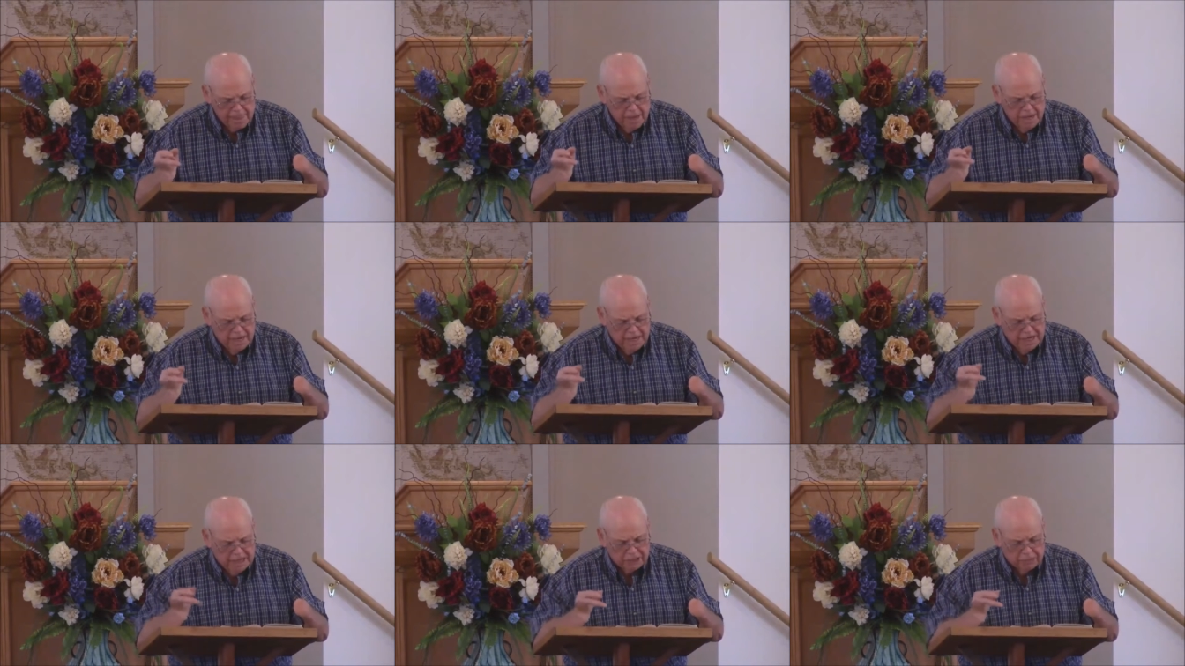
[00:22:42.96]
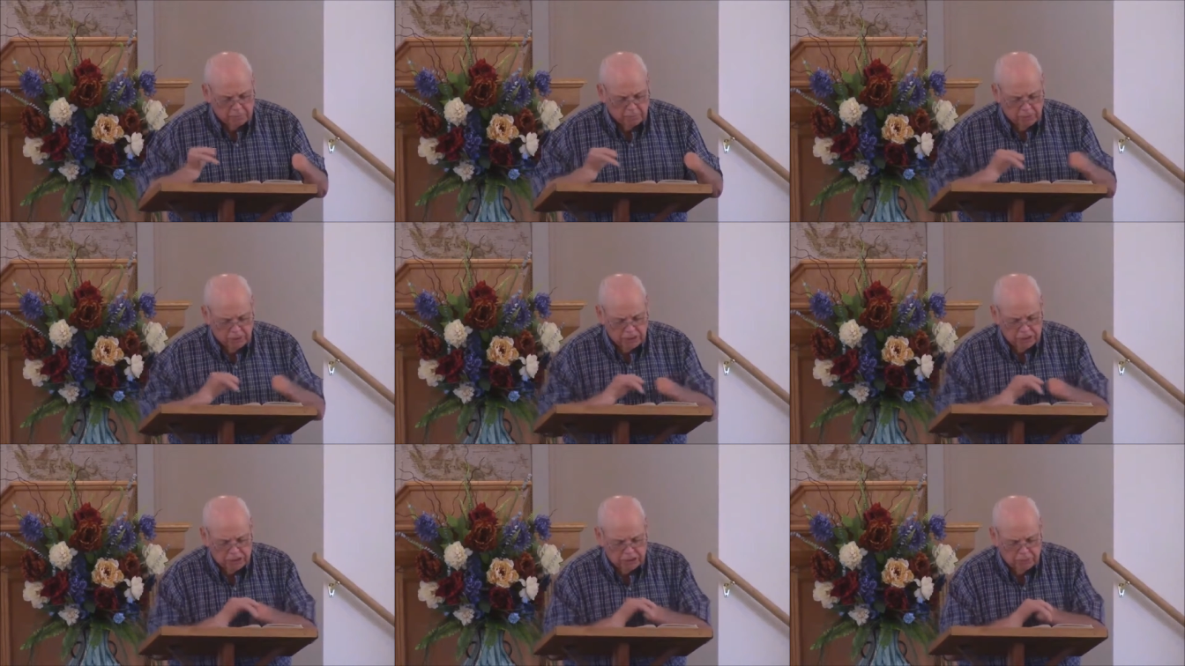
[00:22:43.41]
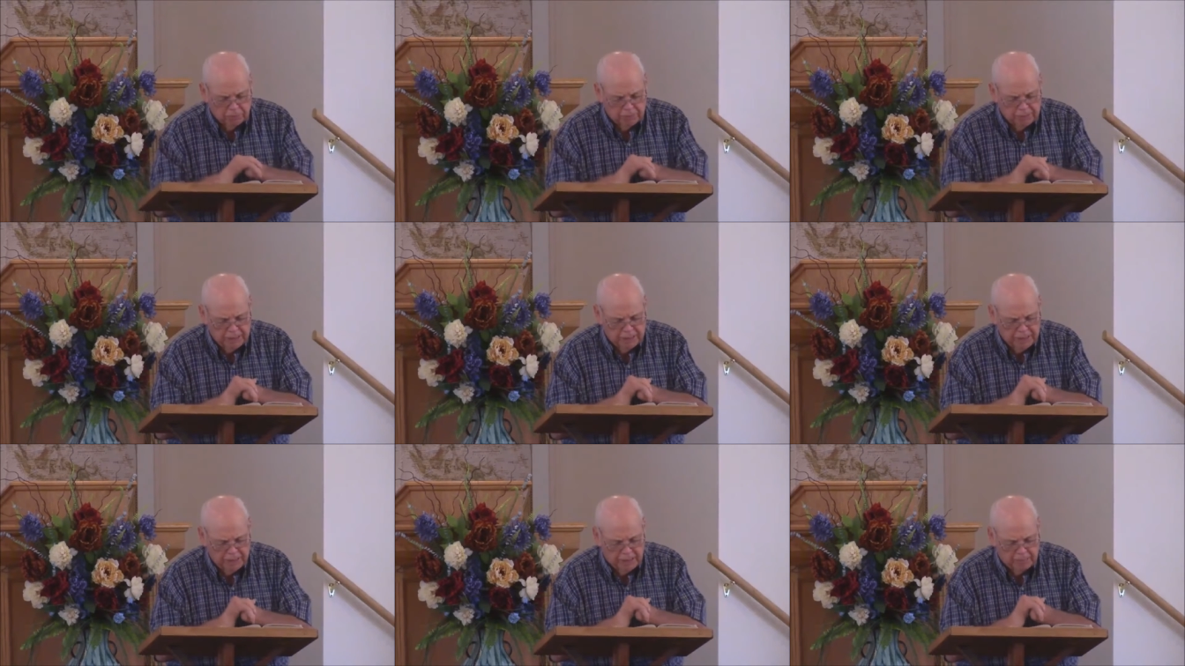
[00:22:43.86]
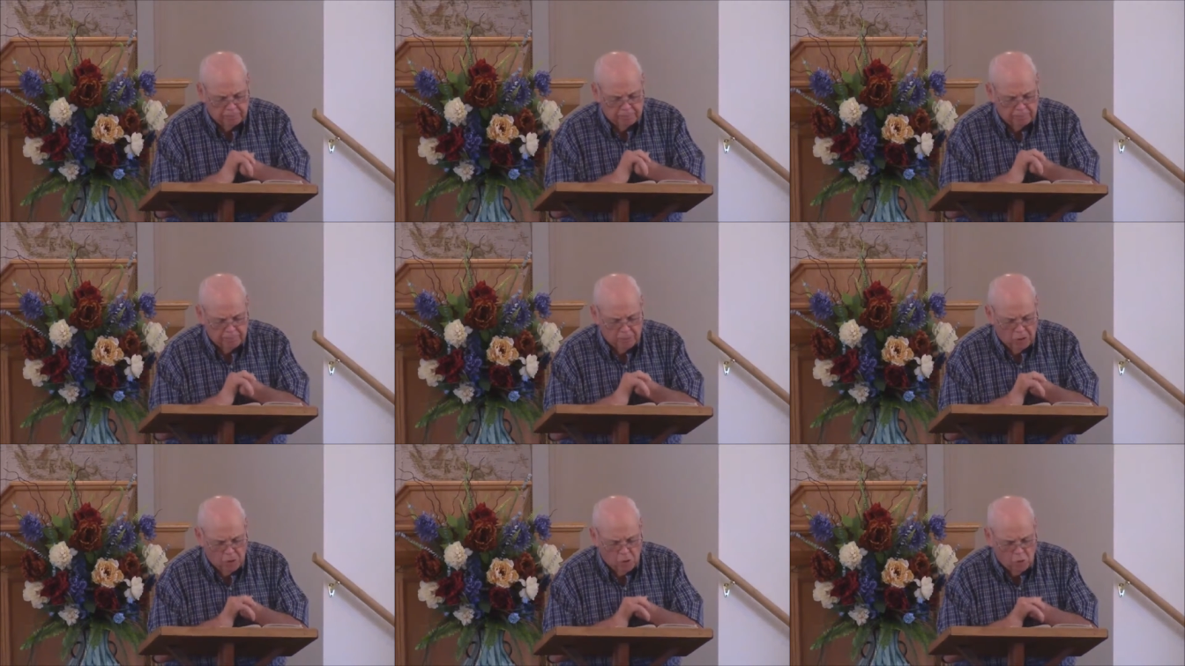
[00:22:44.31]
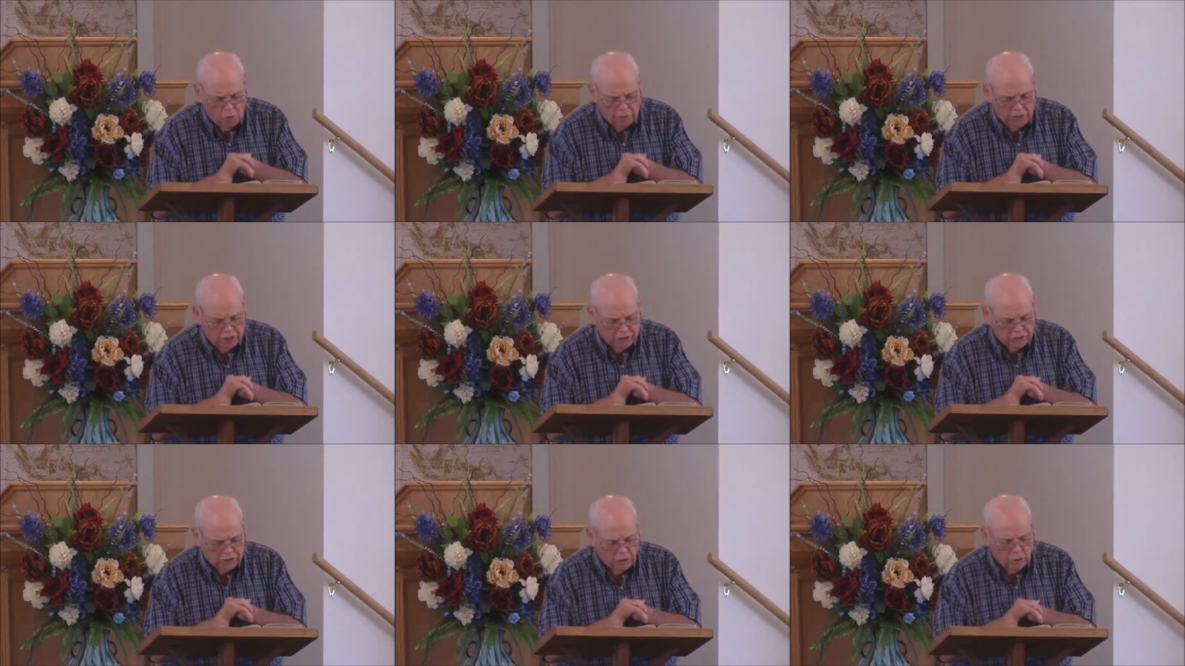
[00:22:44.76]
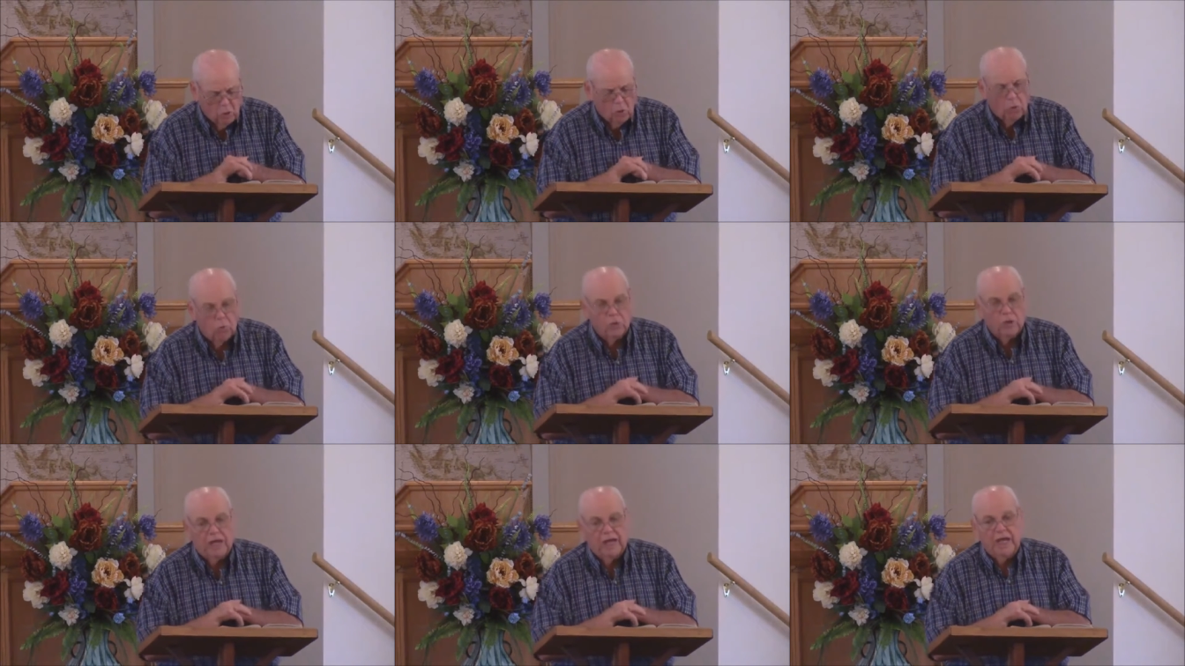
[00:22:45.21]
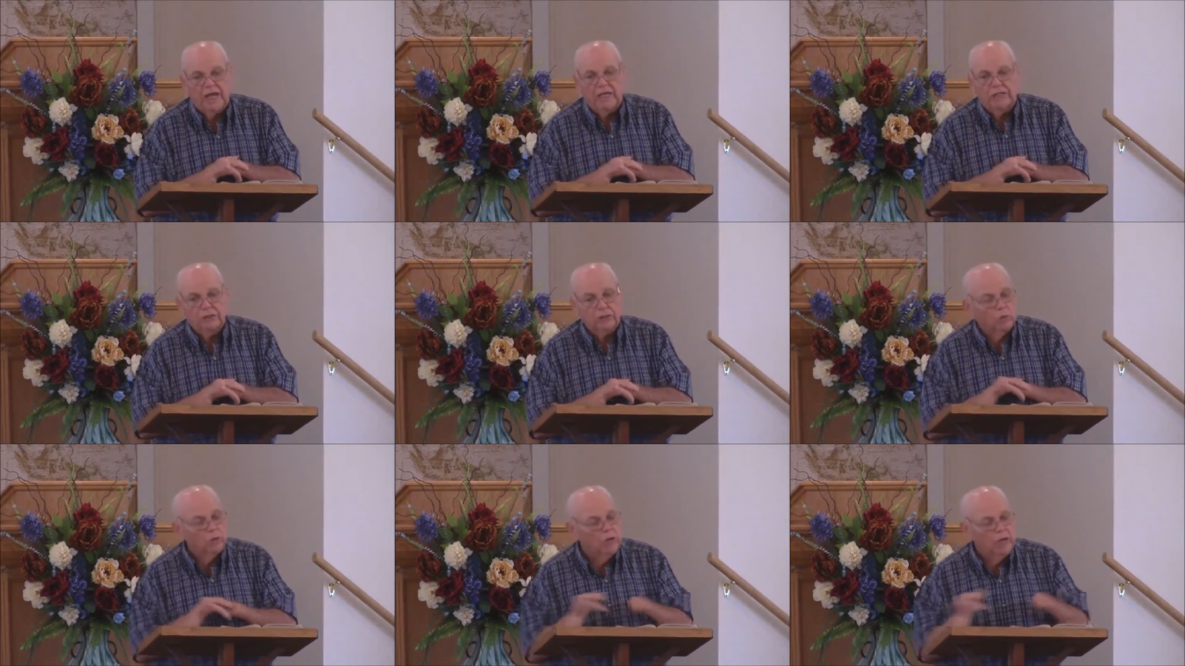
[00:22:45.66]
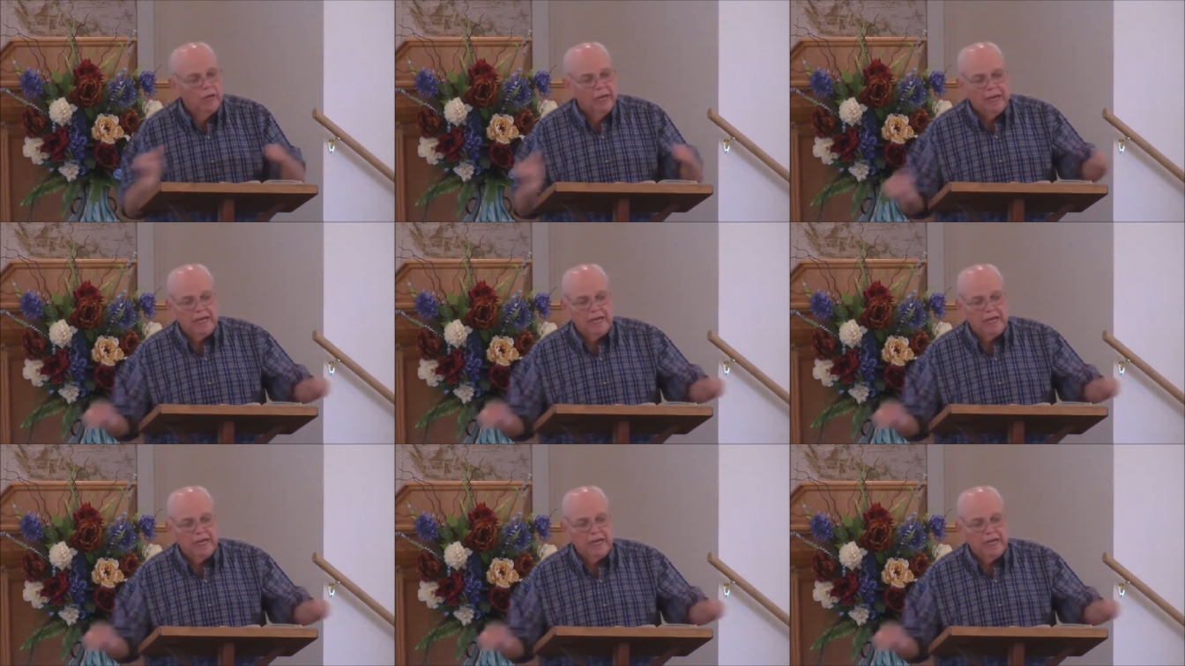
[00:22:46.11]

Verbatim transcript: his blood shall be up on his own head. So right.